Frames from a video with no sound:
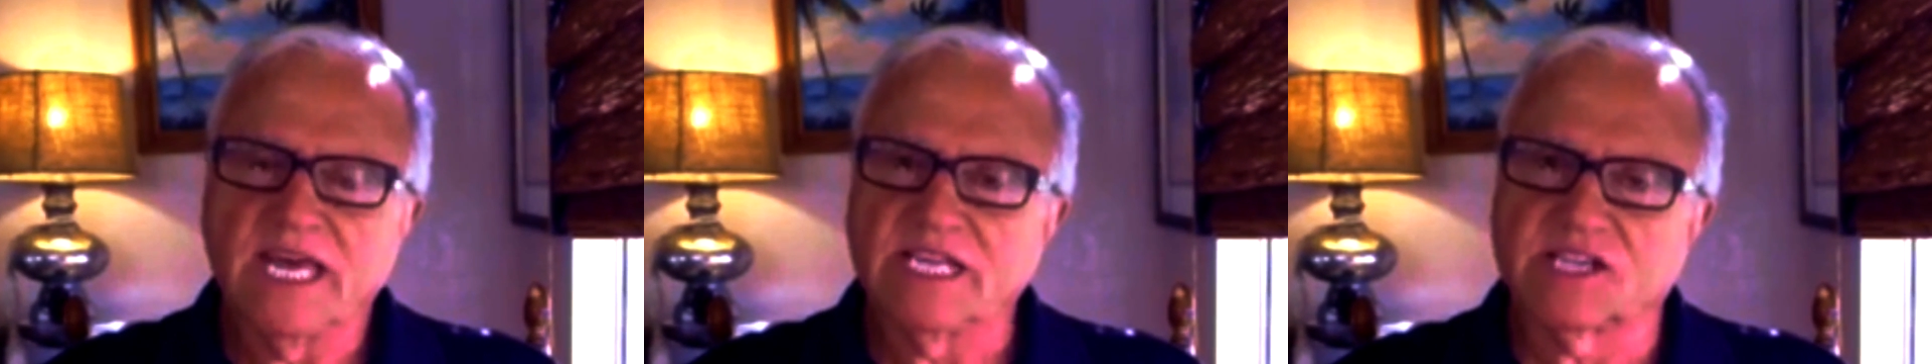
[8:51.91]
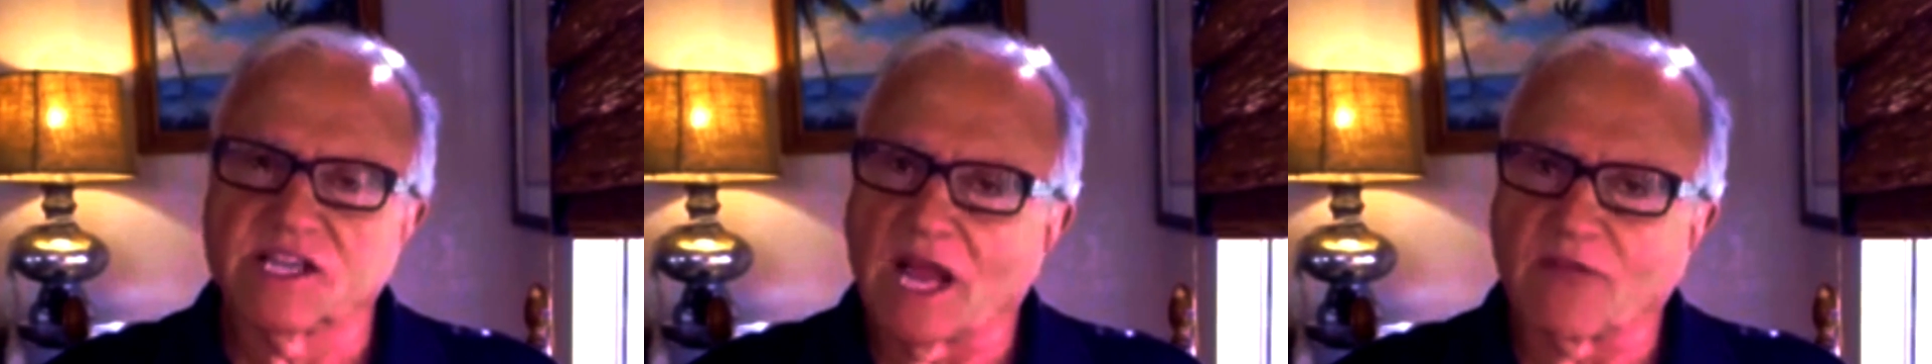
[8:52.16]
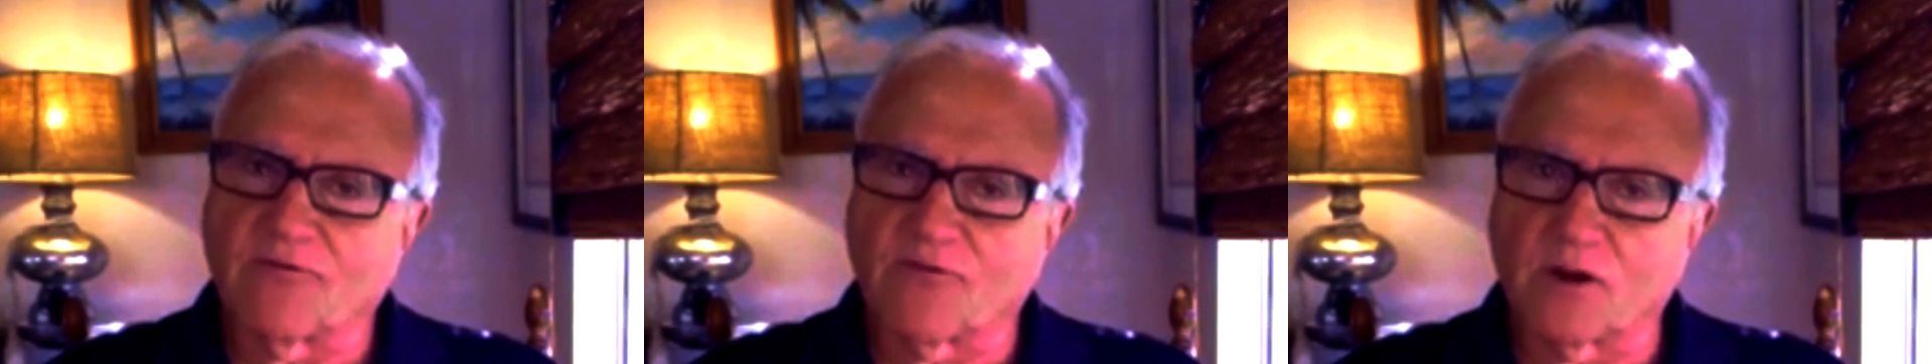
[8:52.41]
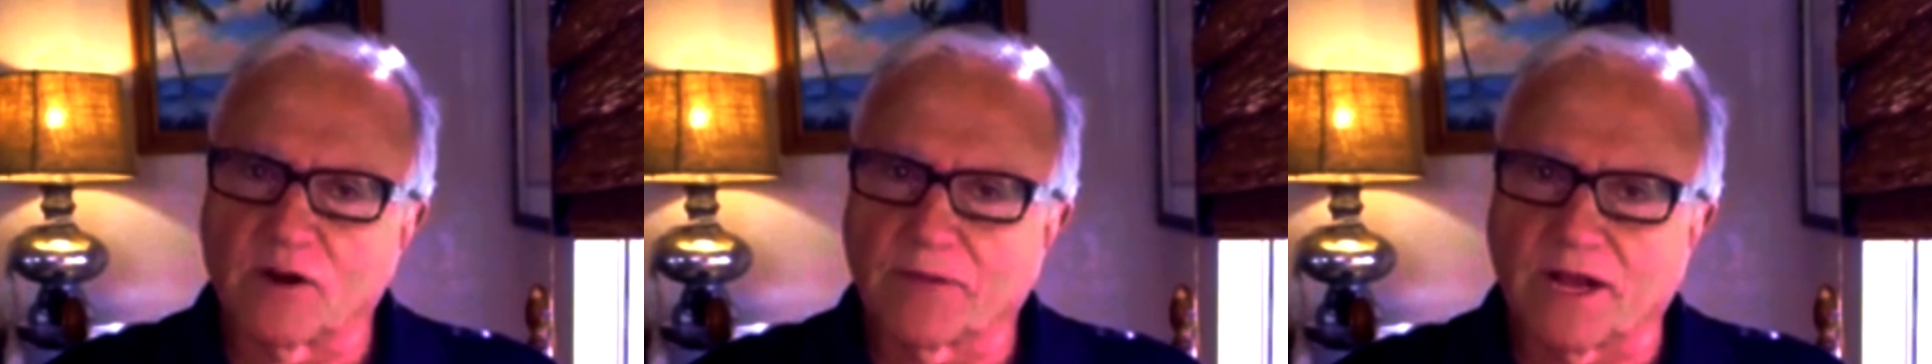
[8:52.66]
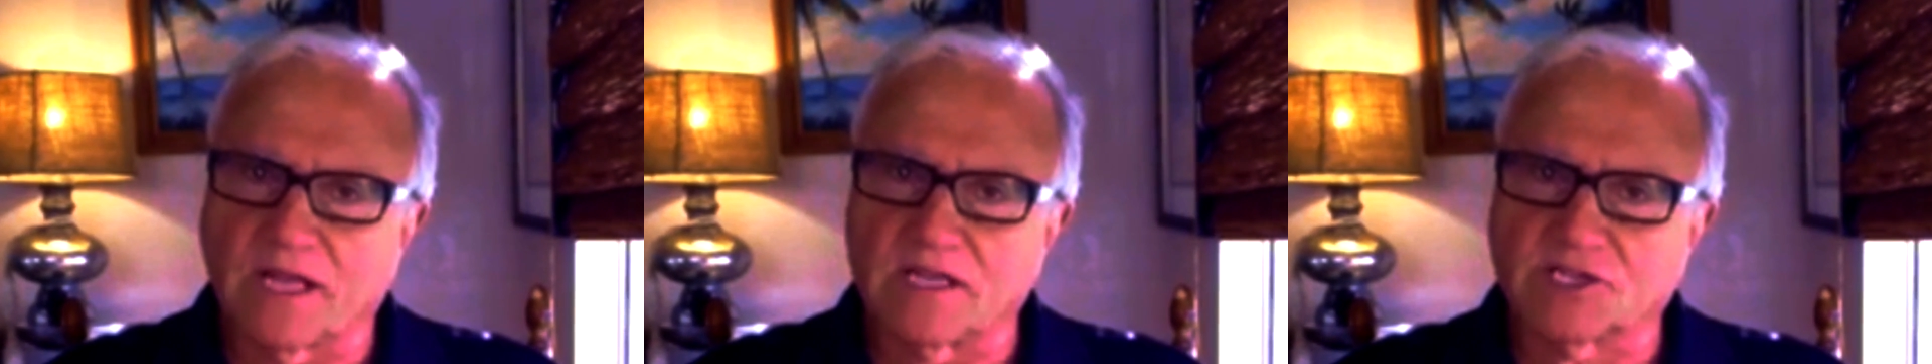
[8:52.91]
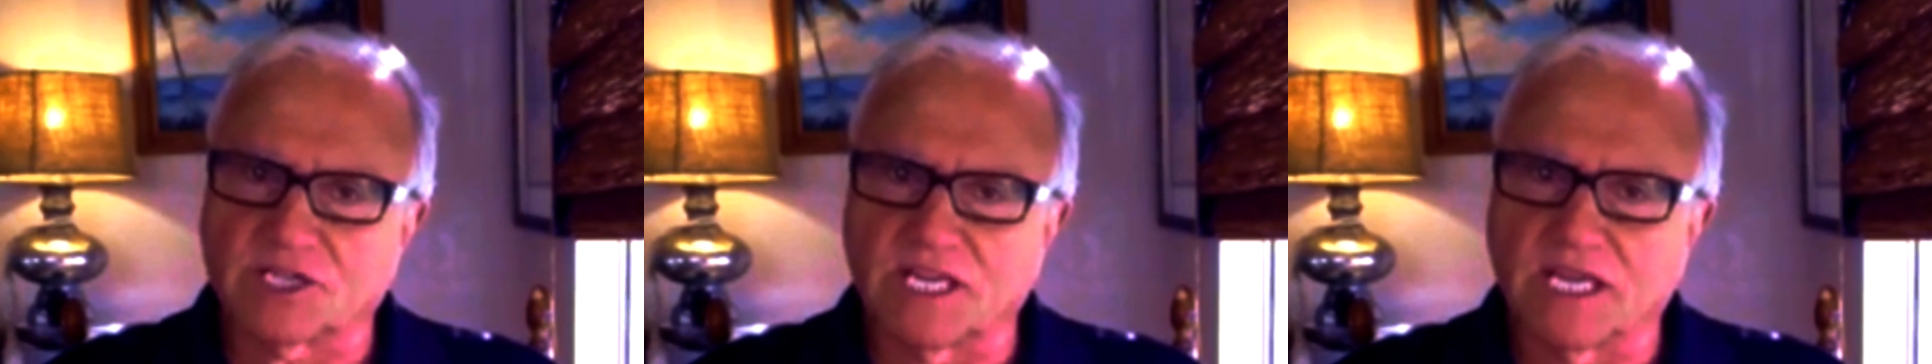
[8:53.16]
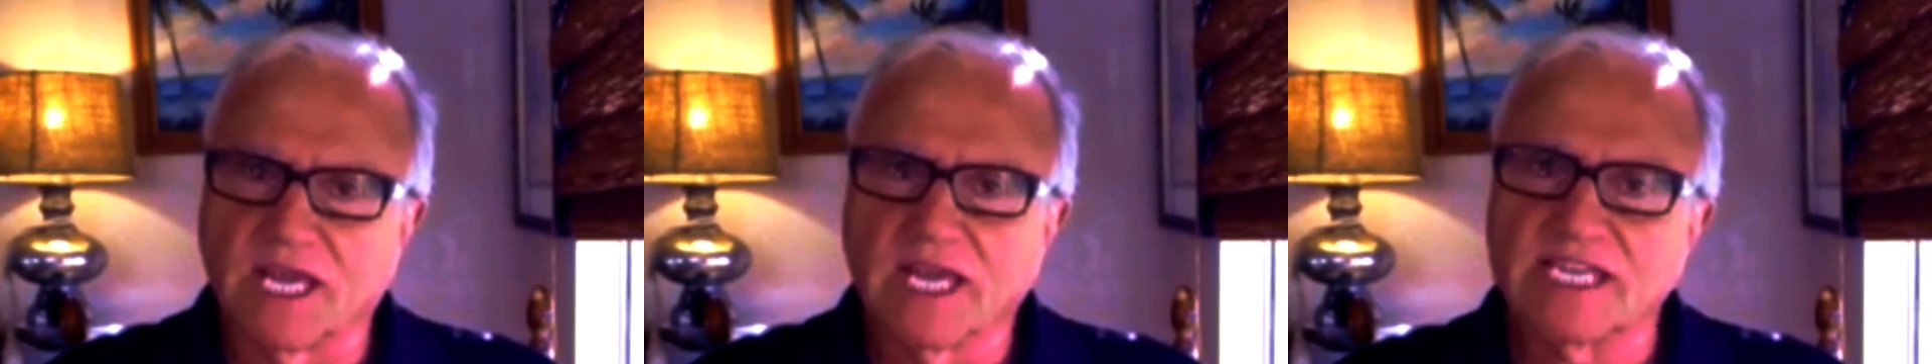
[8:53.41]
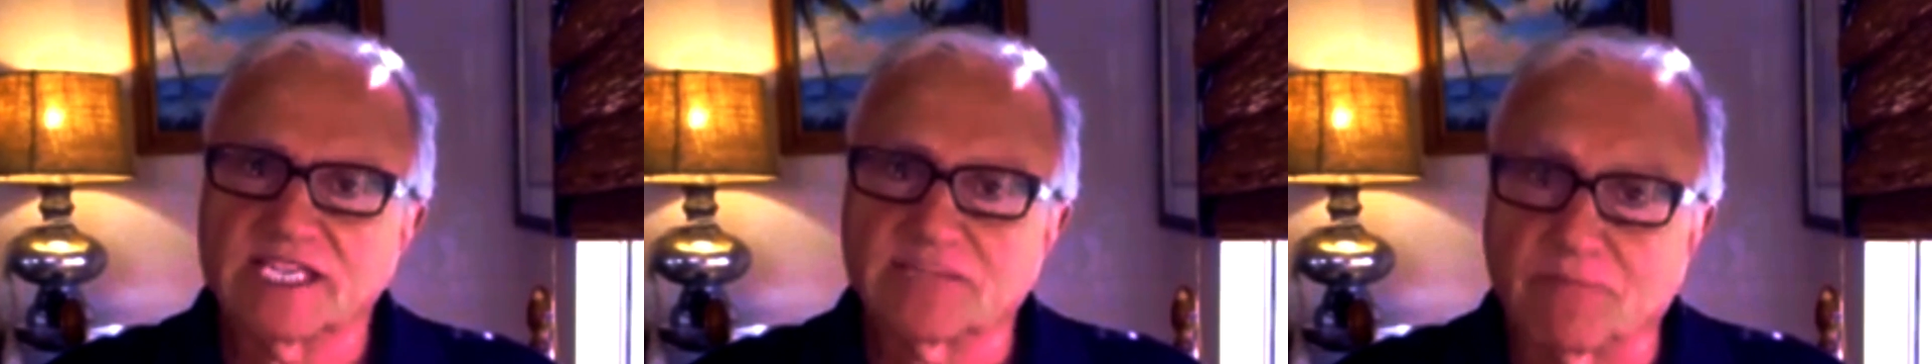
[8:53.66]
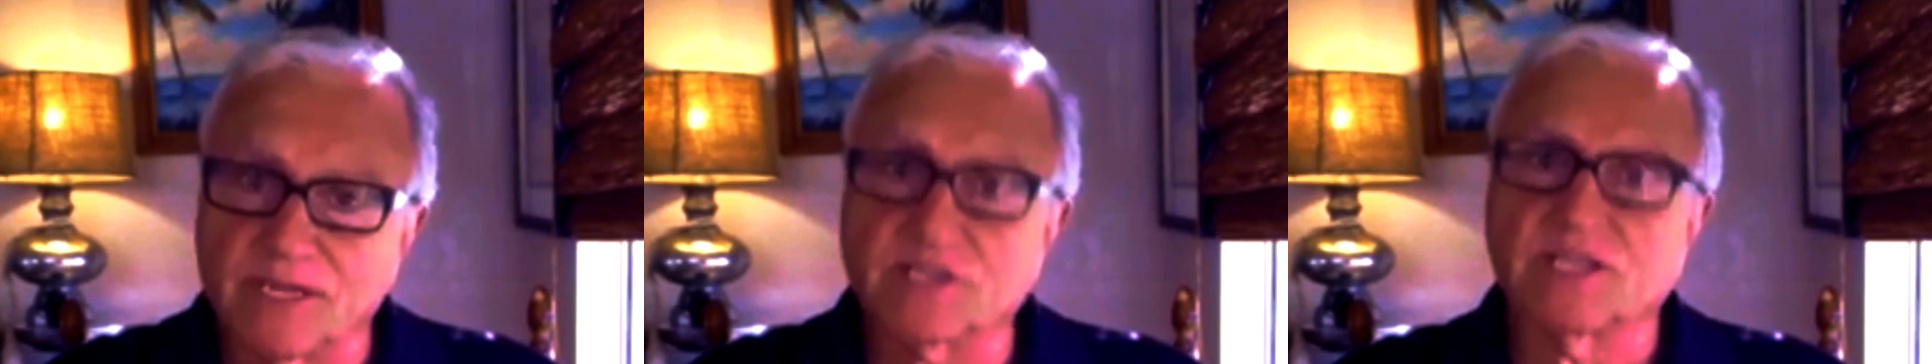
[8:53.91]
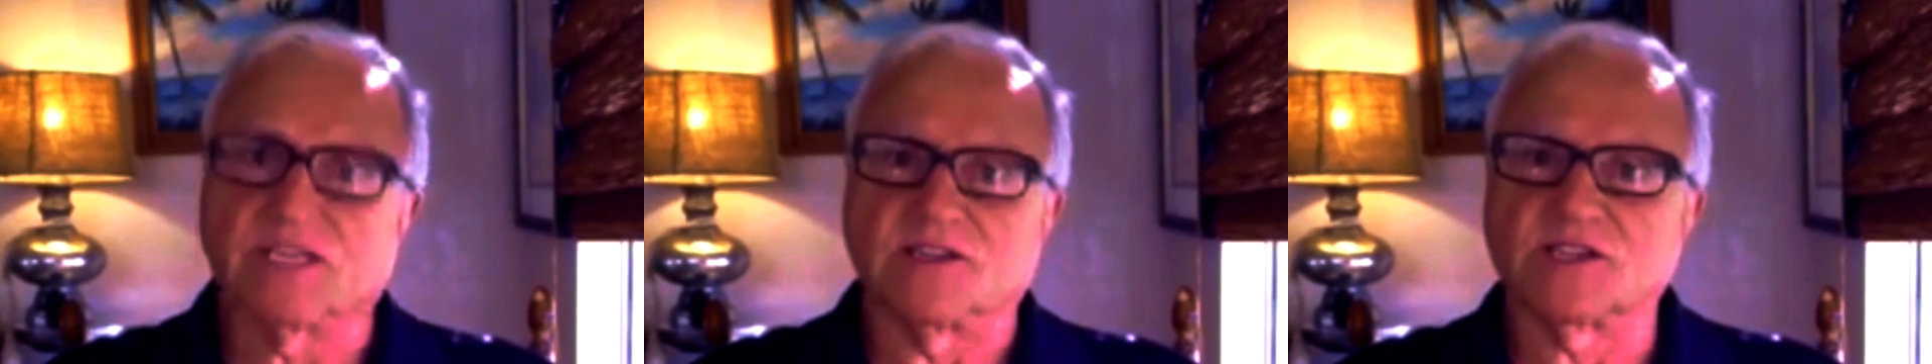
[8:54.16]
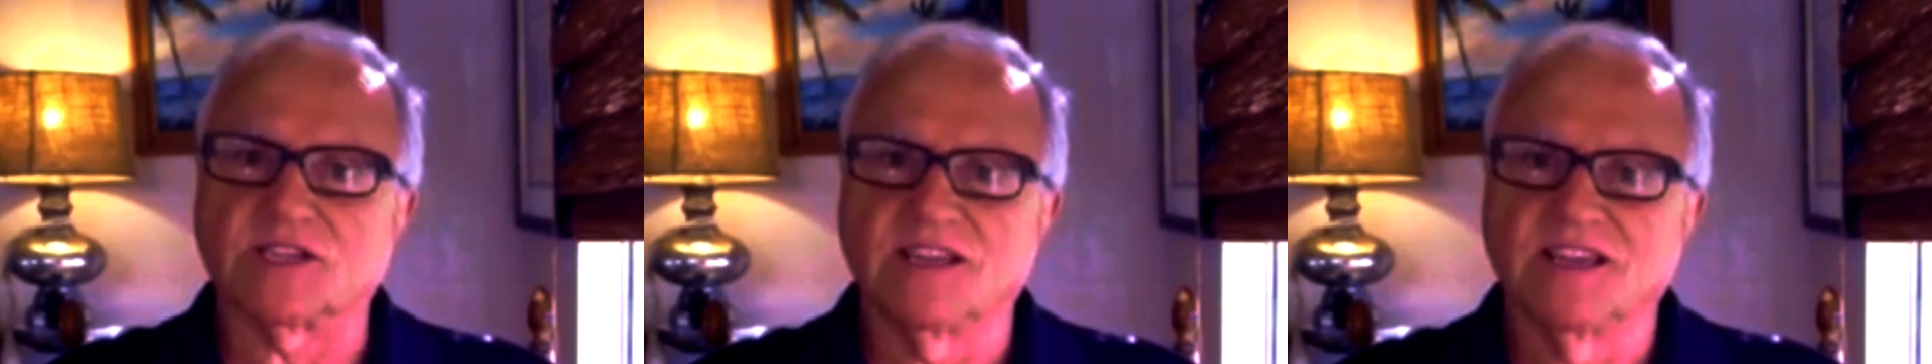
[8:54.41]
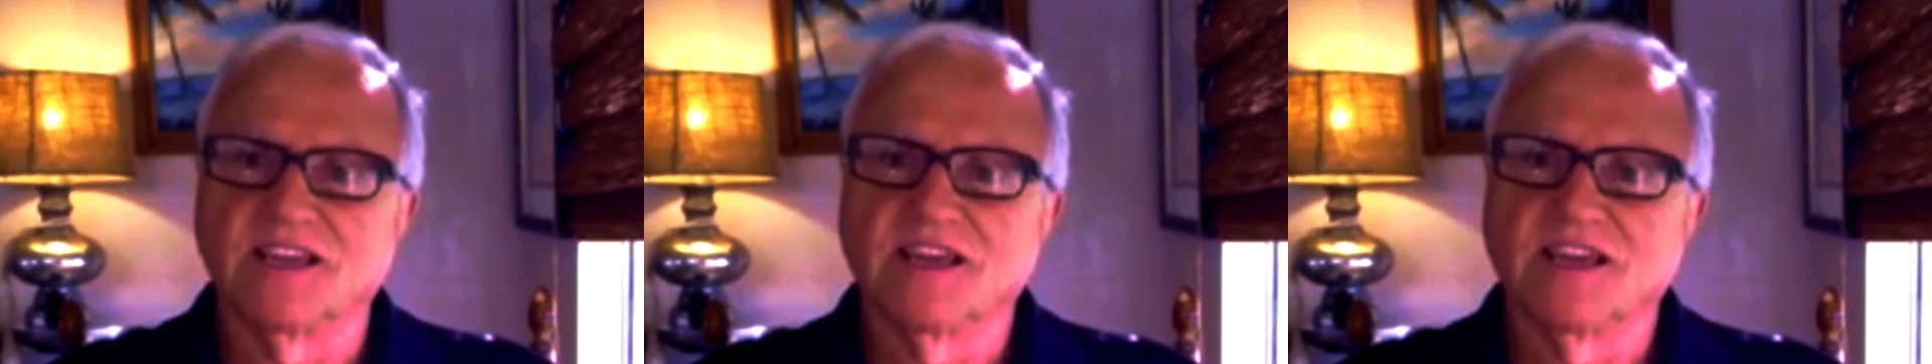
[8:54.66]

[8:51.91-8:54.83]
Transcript: is not policy. It's business.